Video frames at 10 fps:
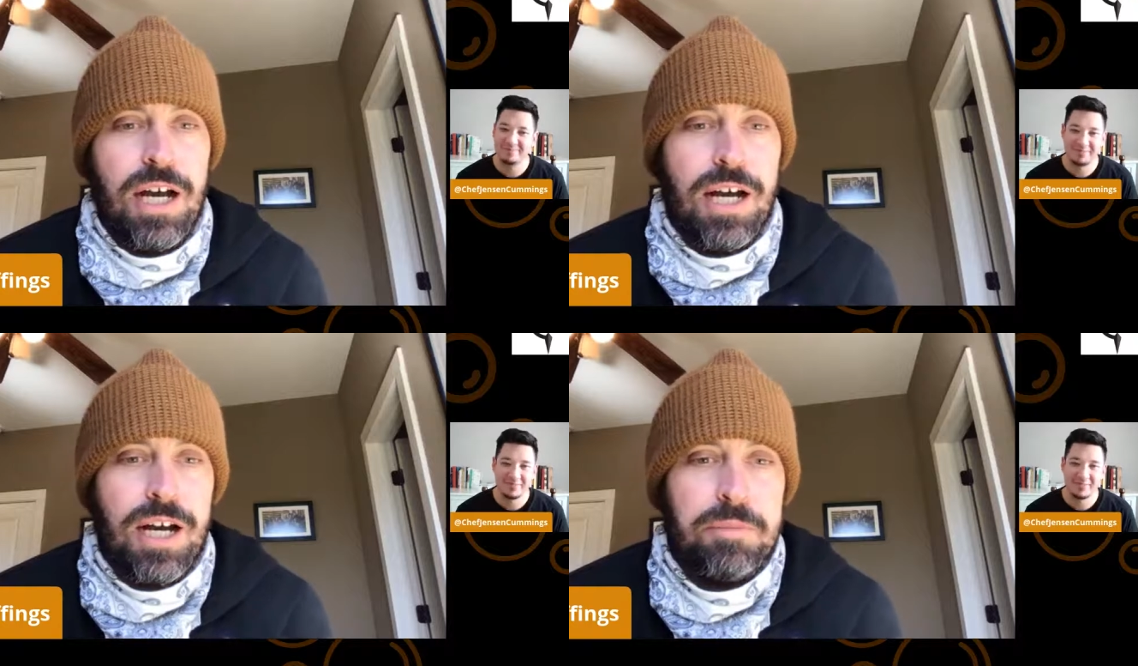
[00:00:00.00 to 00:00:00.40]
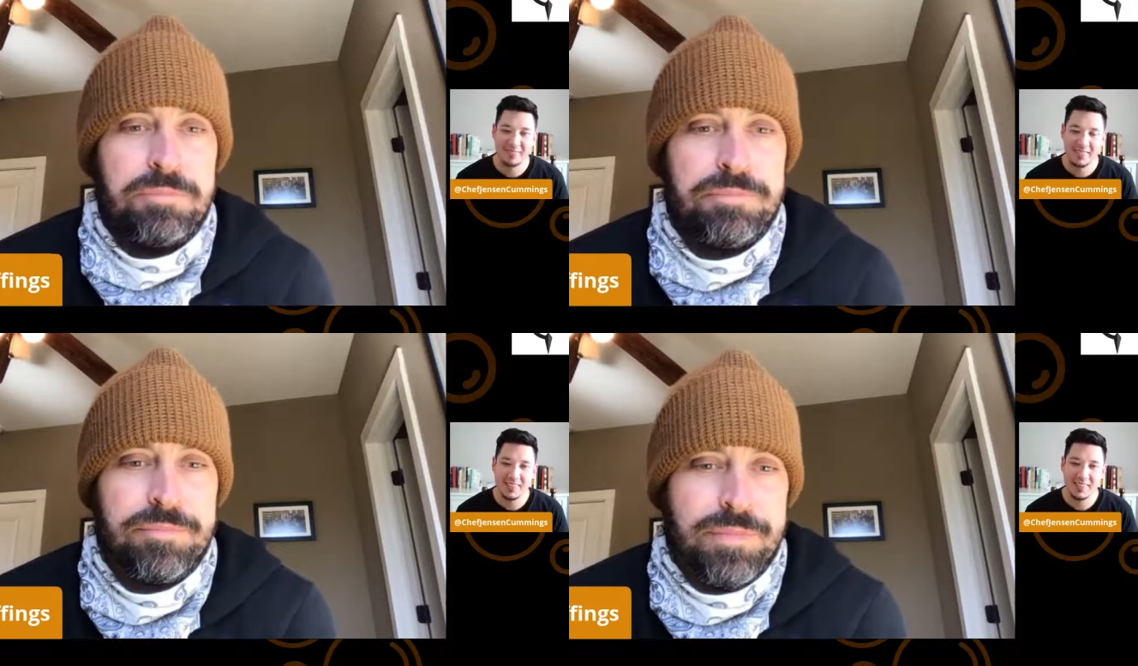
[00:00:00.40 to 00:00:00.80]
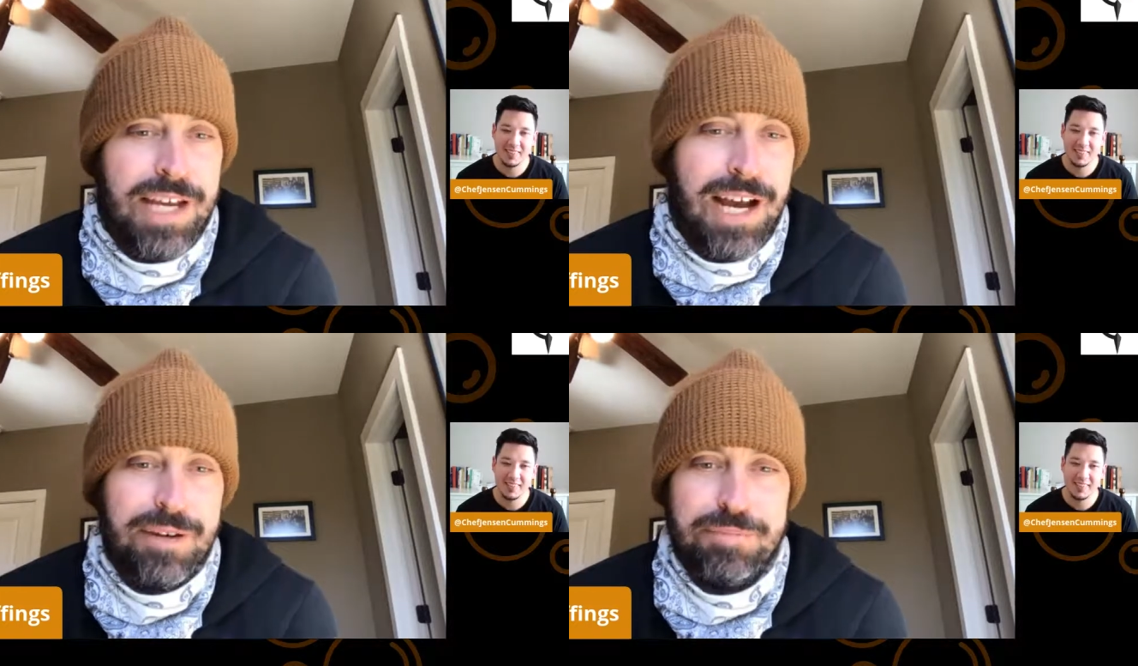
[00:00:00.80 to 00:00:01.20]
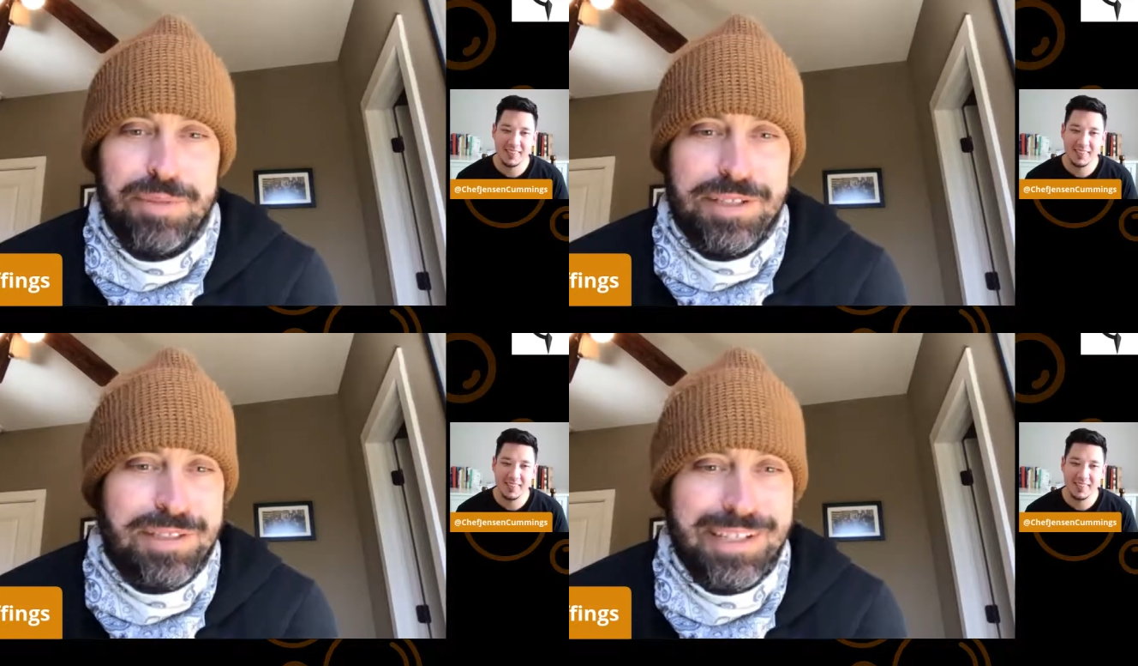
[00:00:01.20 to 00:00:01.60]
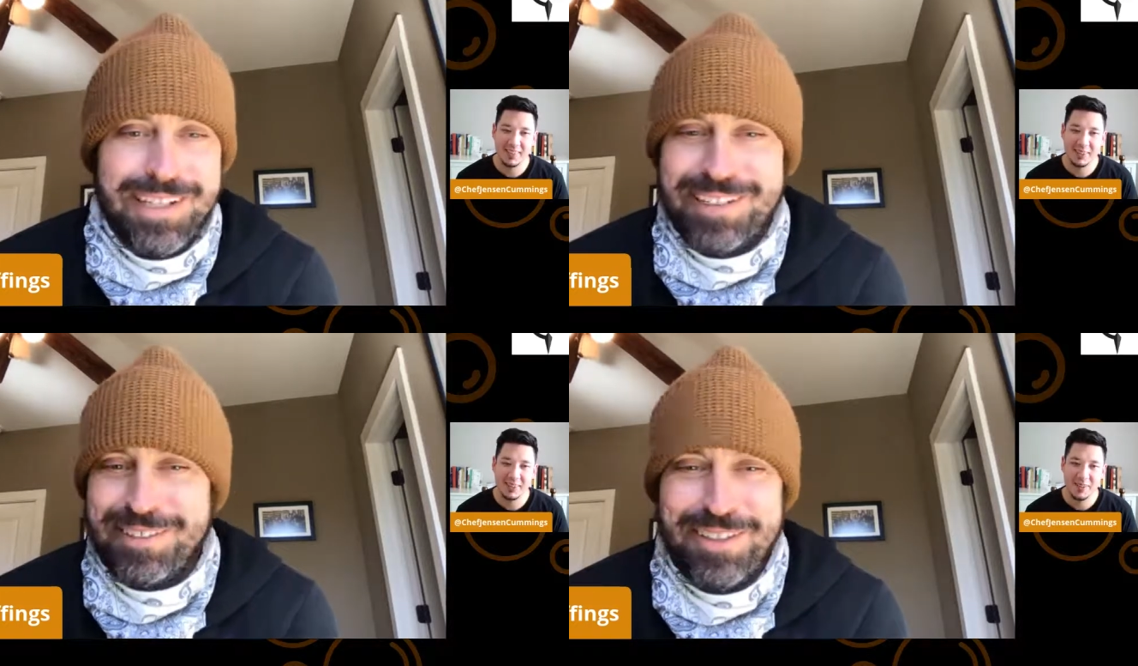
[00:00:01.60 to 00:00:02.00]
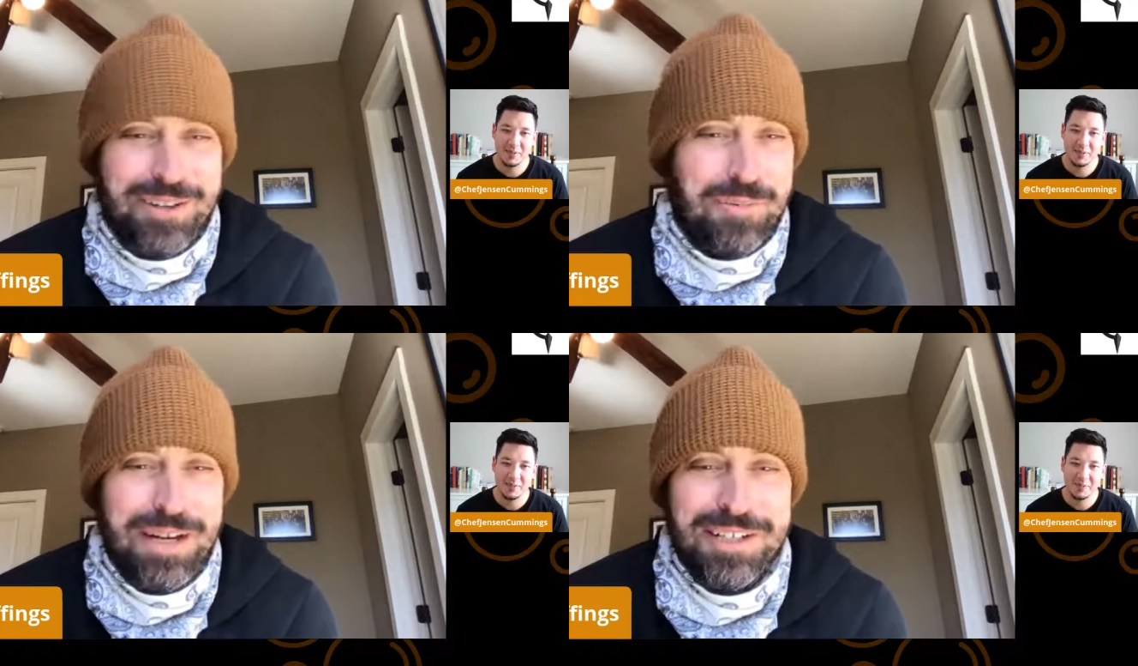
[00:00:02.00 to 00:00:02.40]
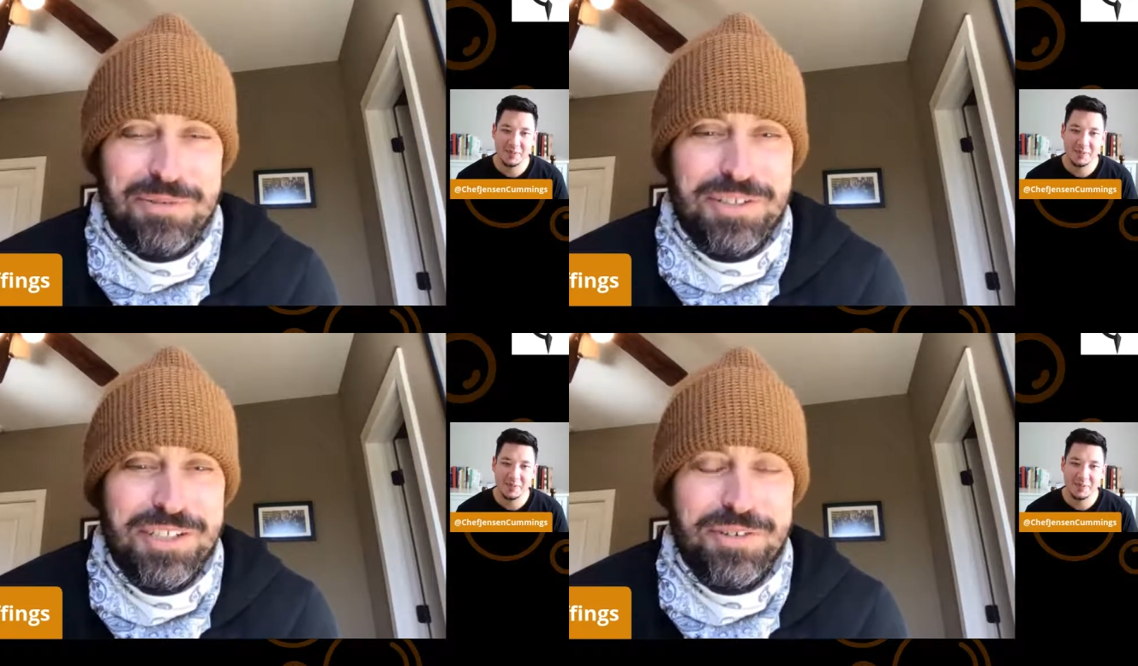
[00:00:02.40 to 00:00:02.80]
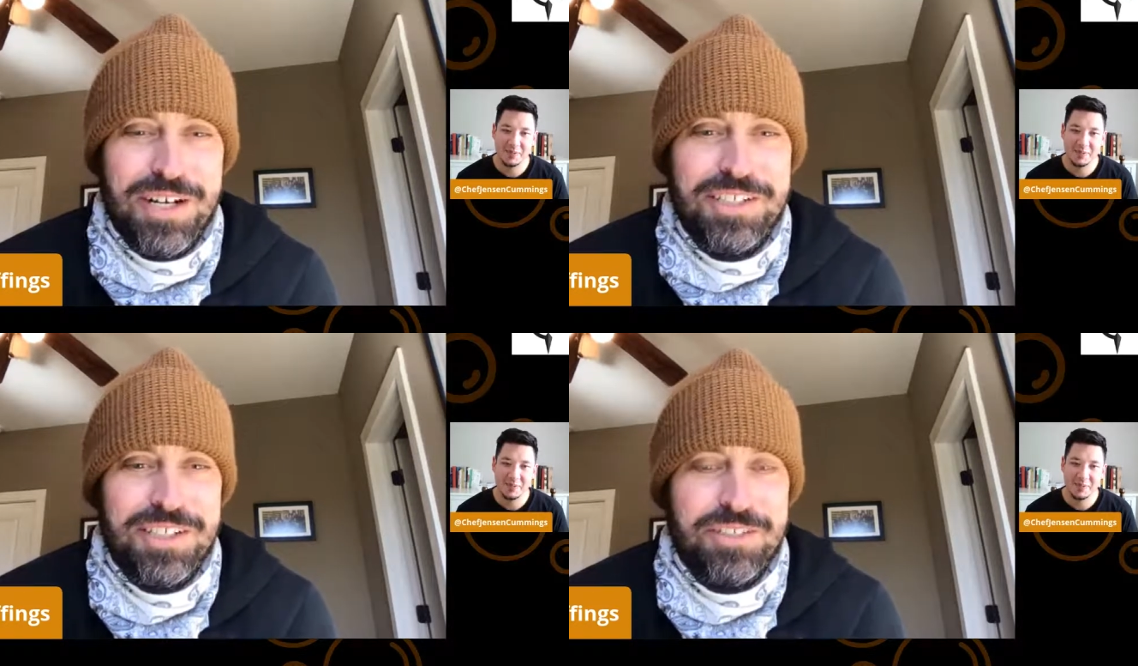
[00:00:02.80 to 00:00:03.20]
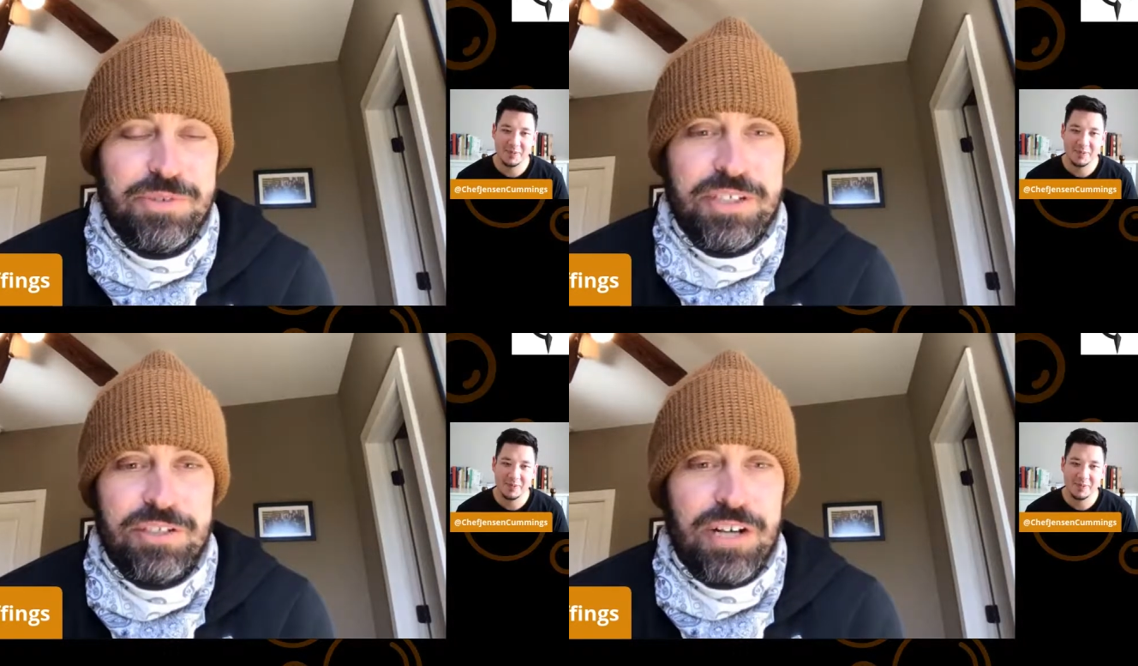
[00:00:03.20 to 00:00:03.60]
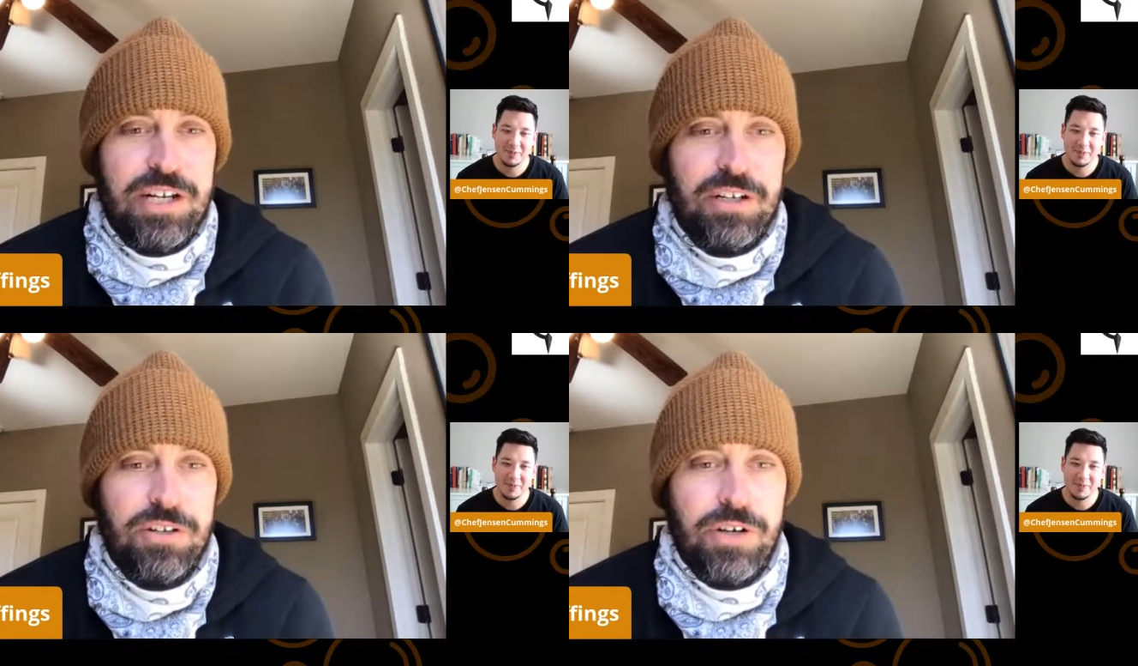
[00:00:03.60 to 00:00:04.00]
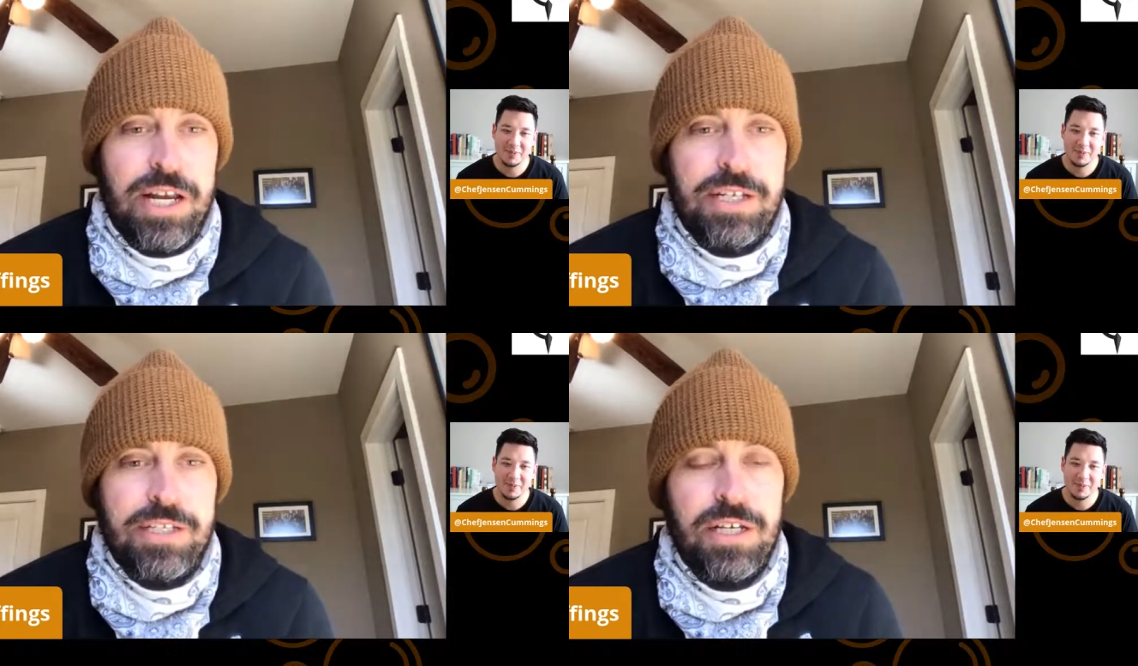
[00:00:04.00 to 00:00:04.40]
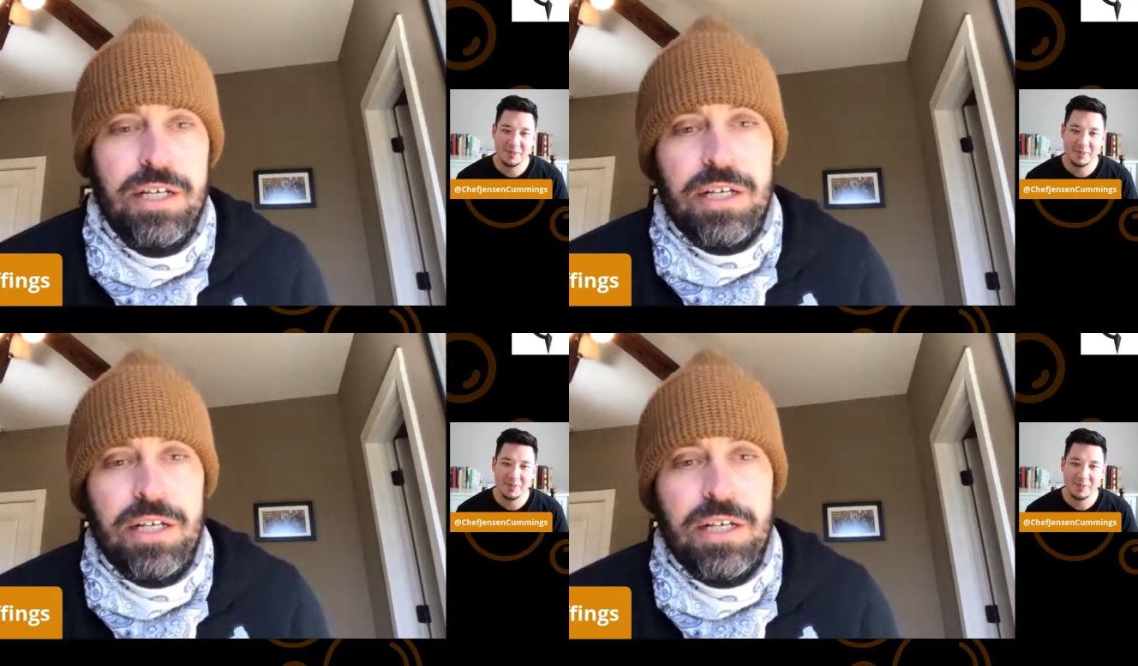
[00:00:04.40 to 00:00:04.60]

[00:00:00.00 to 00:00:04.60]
Speaker 1: um, yeah, but again, you know, going back to the roots of your question, we're just trying to create